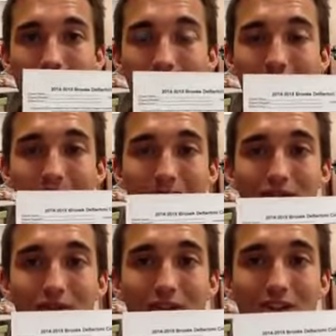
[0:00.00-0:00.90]
Okay. So
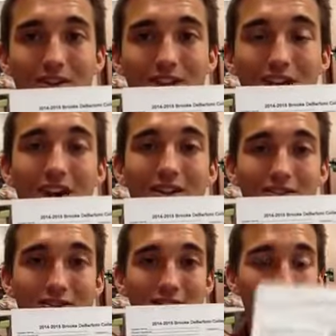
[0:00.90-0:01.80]
if you look under the
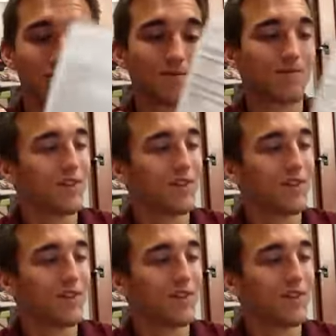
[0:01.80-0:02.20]
English section,